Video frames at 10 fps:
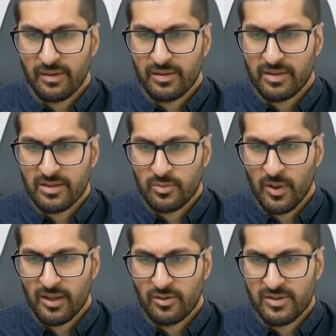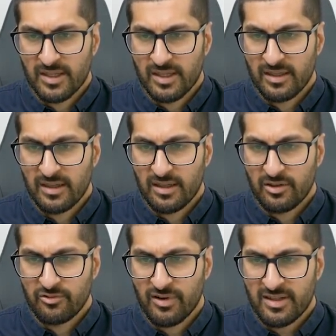because we're using
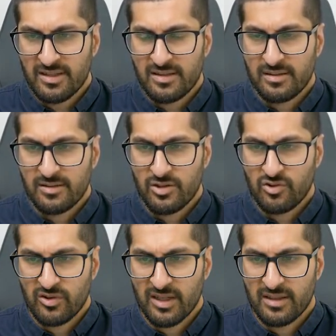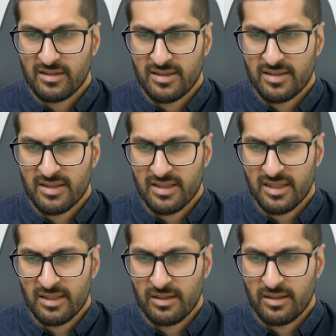address, street,
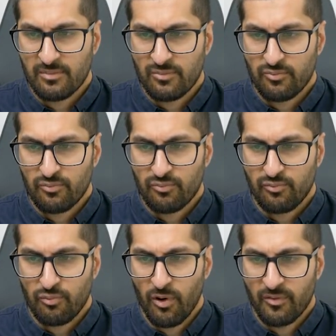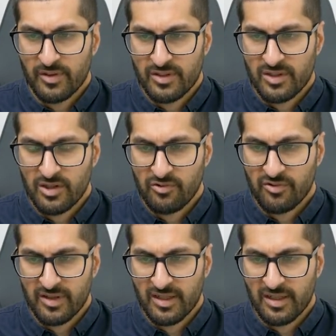city, province,
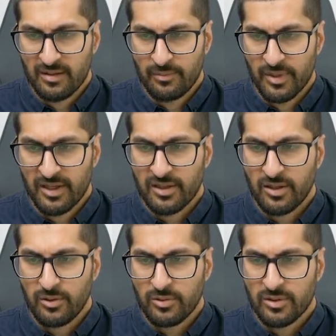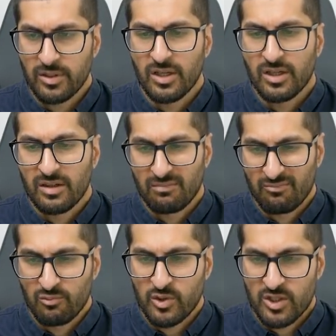country, and billing code,
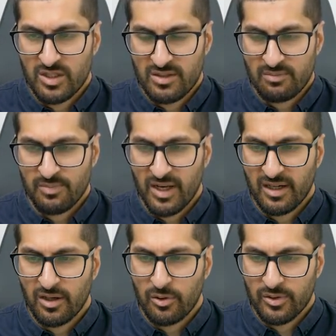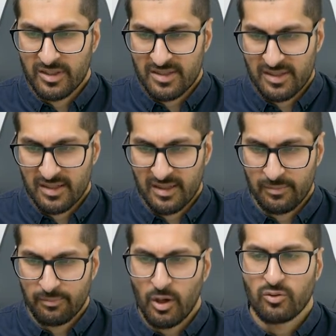which is billing code is
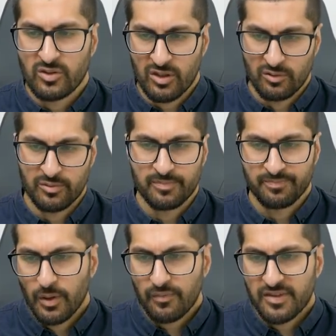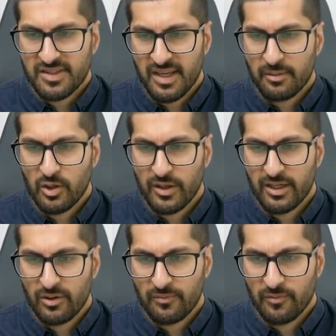postcode. We have the same
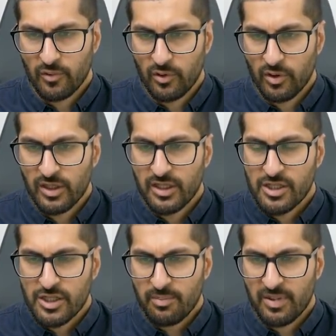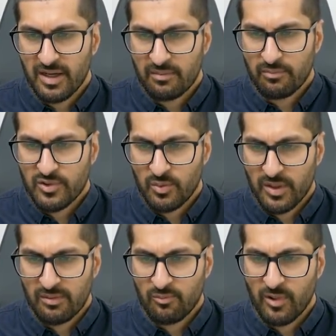going on for shipping, so we're